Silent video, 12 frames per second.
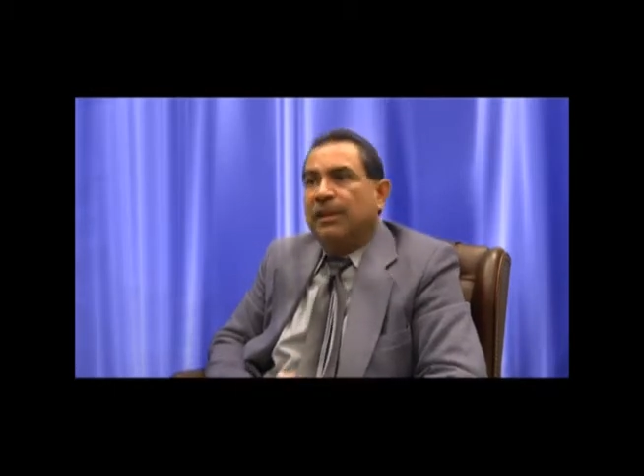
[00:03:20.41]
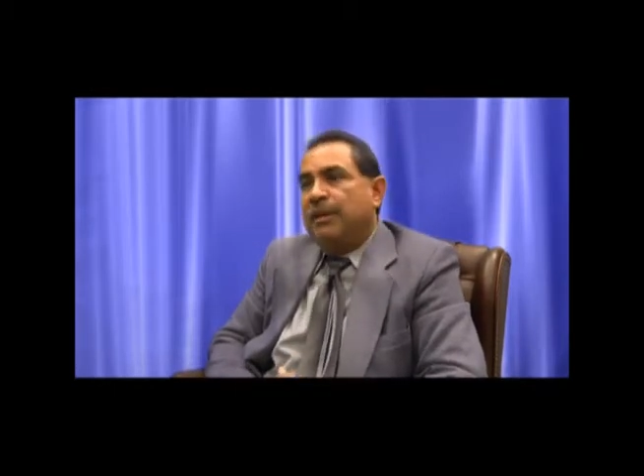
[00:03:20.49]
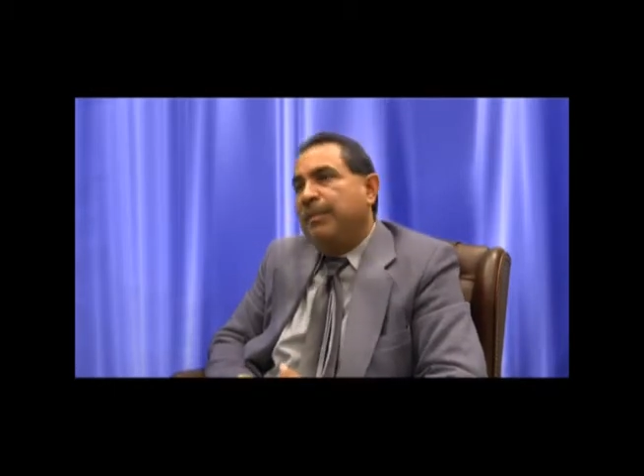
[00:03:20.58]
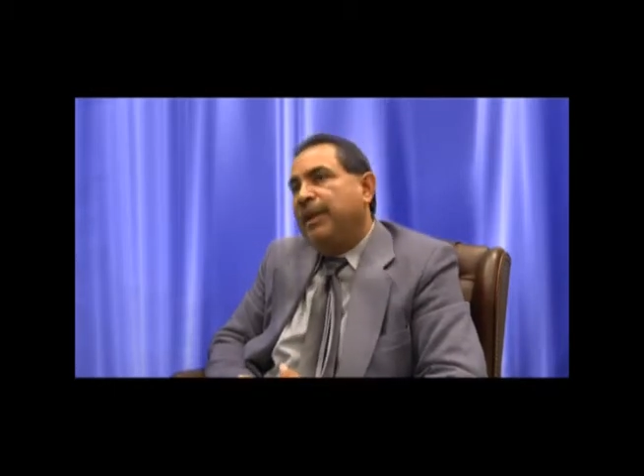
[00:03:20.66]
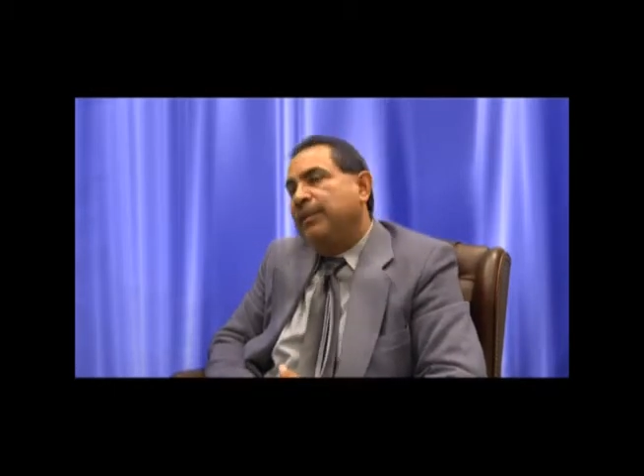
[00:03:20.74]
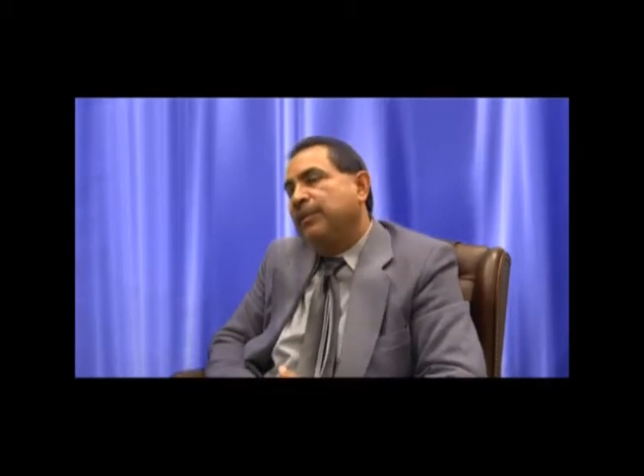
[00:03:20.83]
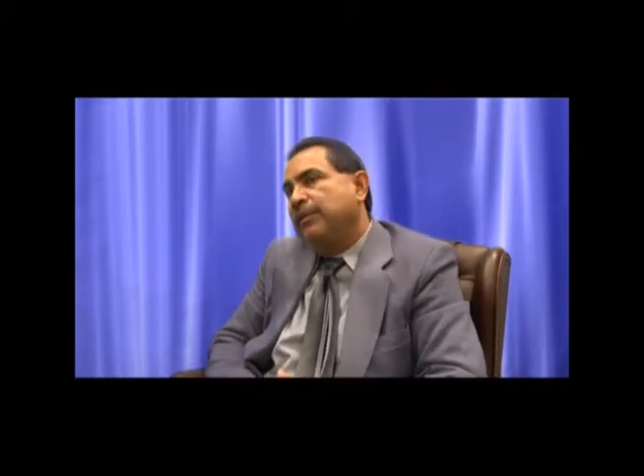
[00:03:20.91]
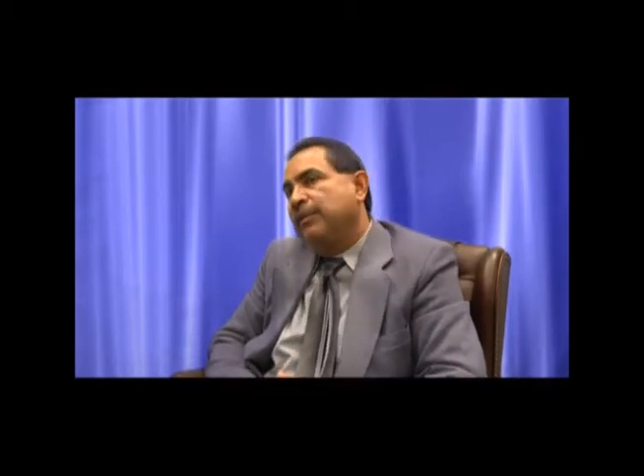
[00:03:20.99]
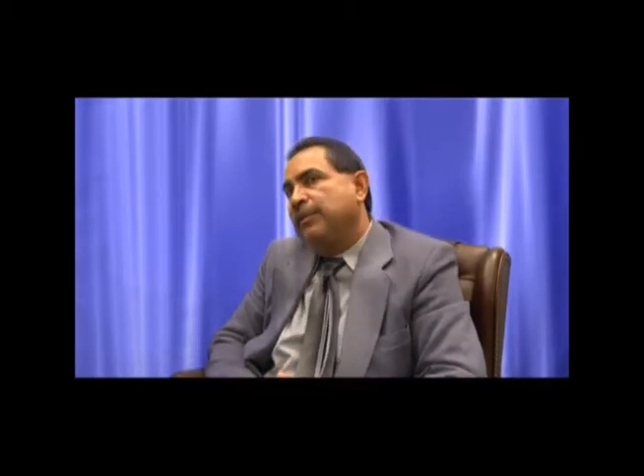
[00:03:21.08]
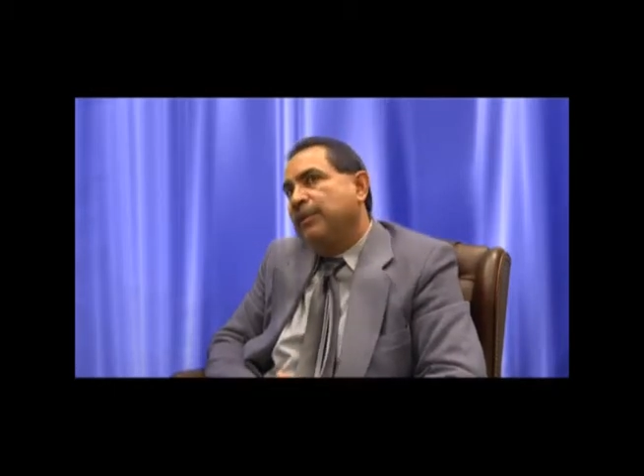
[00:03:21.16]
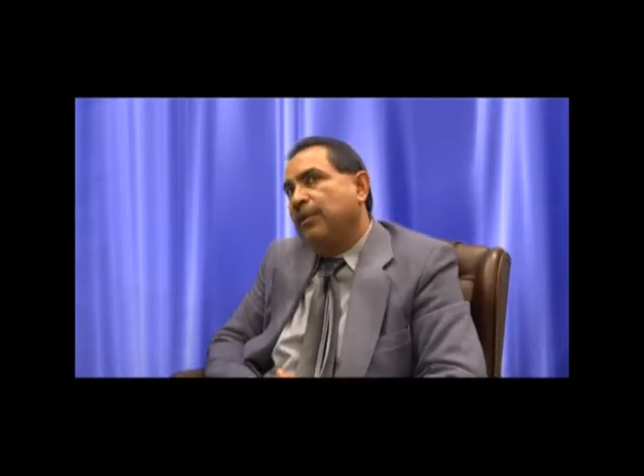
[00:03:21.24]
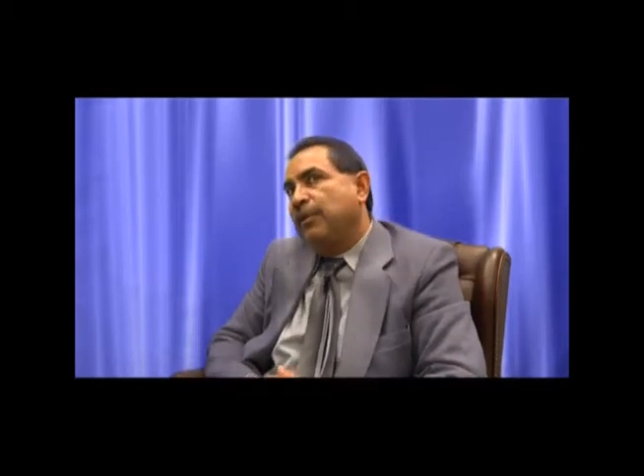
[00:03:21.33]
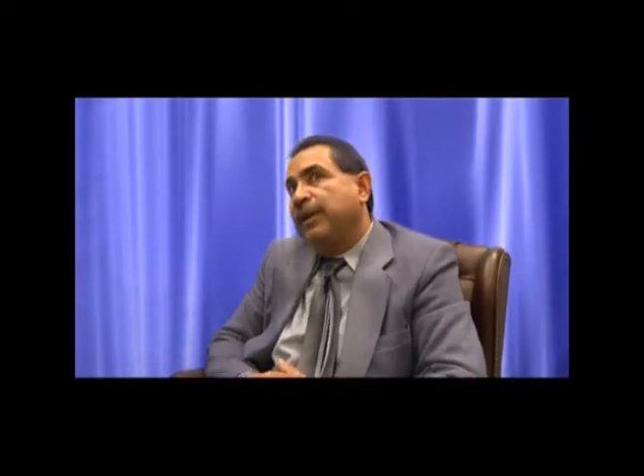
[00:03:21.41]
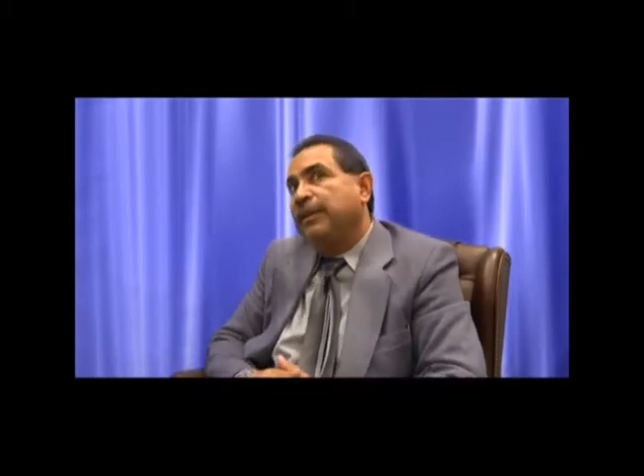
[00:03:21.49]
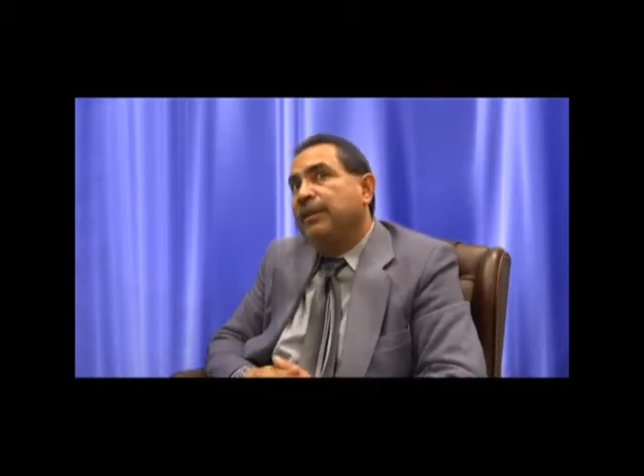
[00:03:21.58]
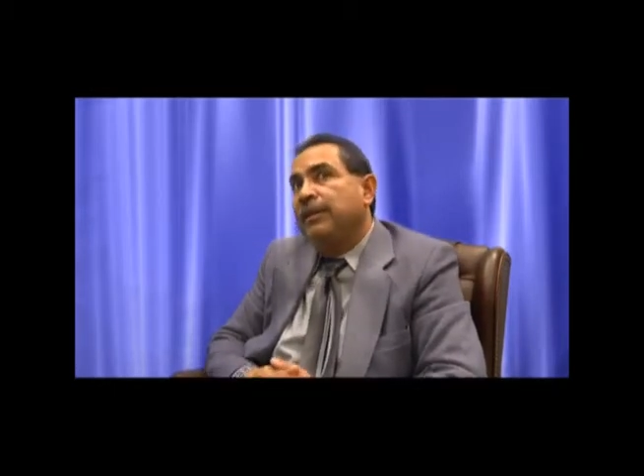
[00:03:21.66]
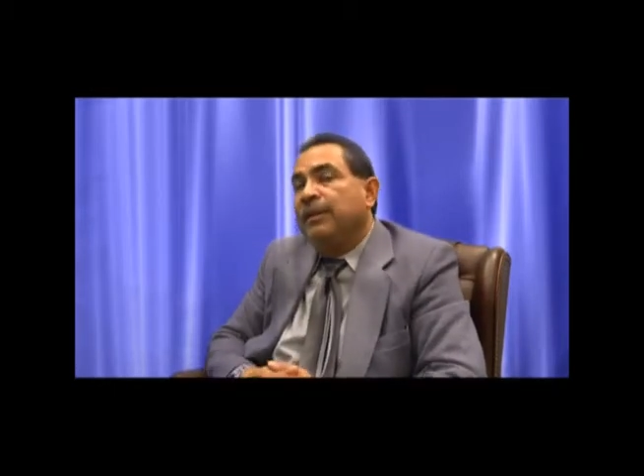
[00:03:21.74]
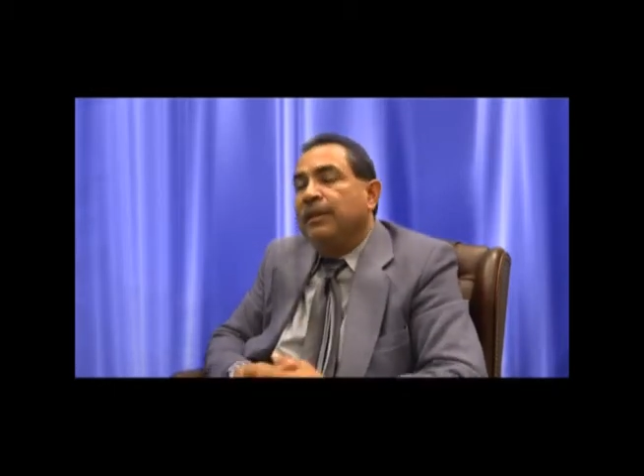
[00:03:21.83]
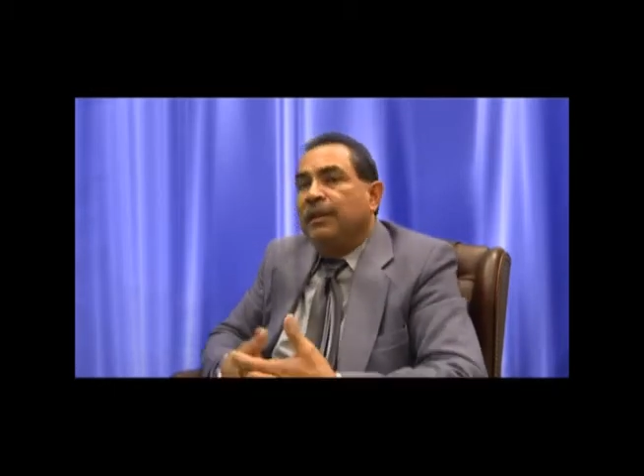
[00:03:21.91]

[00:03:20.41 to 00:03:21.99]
commander directed